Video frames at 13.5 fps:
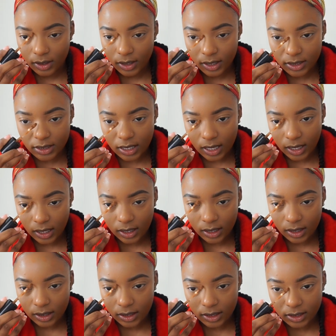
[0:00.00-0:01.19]
It's
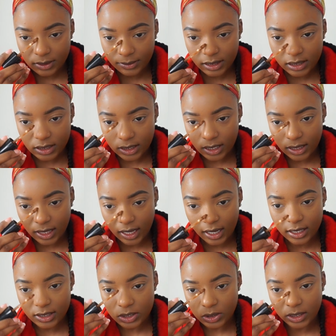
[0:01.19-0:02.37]
like, especially in that
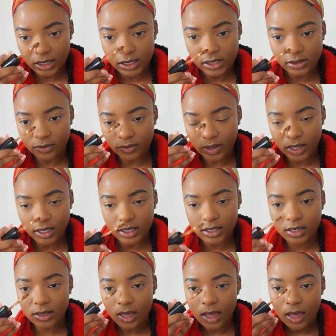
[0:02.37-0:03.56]
isolation
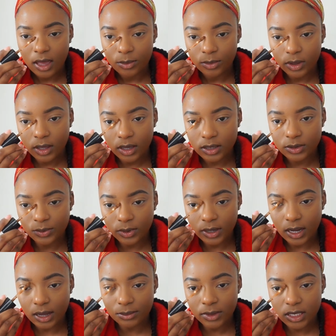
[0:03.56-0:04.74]
phase, because what
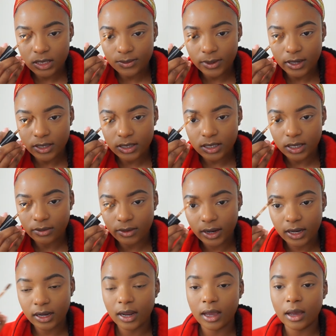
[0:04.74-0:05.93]
I'm experiencing
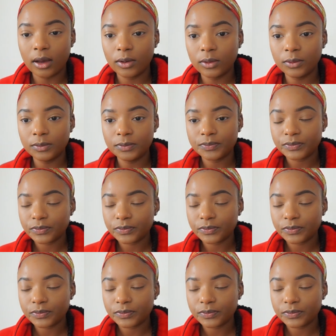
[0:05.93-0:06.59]
right now